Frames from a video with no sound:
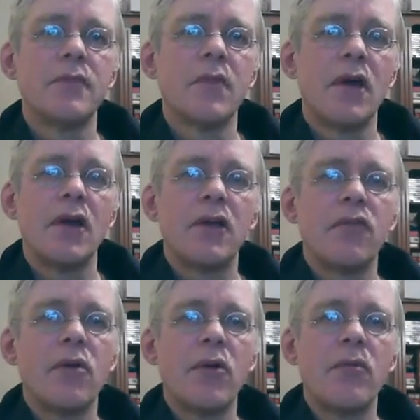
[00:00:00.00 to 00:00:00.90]
It gives you a
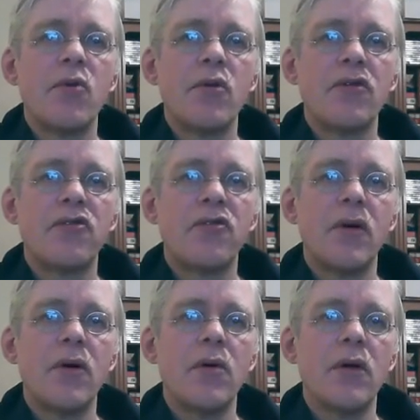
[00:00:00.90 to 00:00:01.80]
lot more
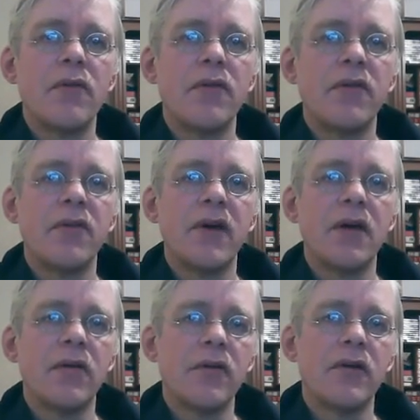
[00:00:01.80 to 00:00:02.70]
control over the
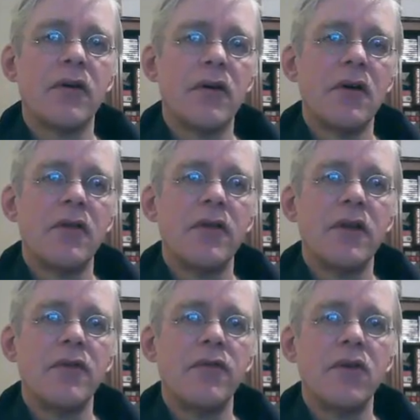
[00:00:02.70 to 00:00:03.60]
sound than
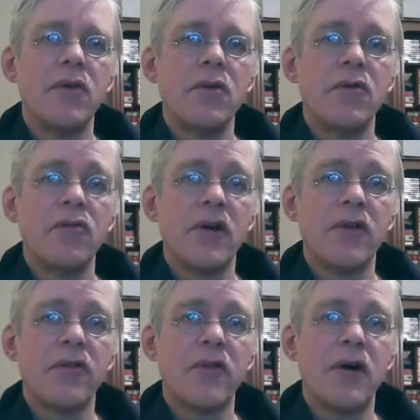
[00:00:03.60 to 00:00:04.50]
if you
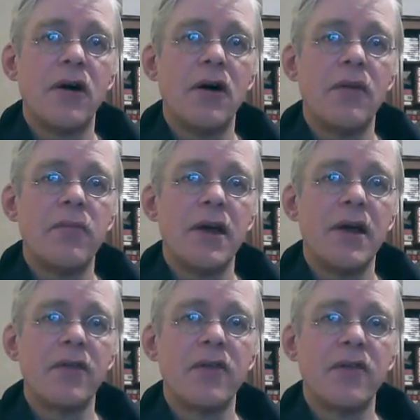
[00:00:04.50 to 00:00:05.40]
just are playing the
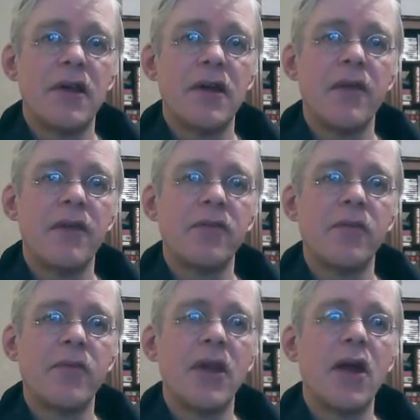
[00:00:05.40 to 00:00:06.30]
C like this with the
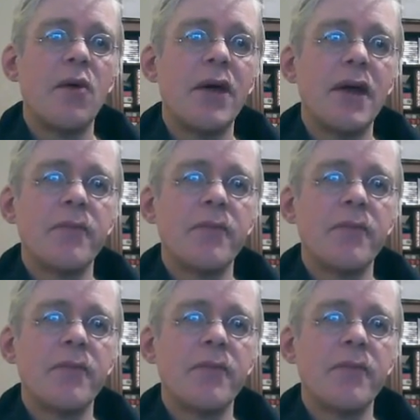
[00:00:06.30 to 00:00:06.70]
low E,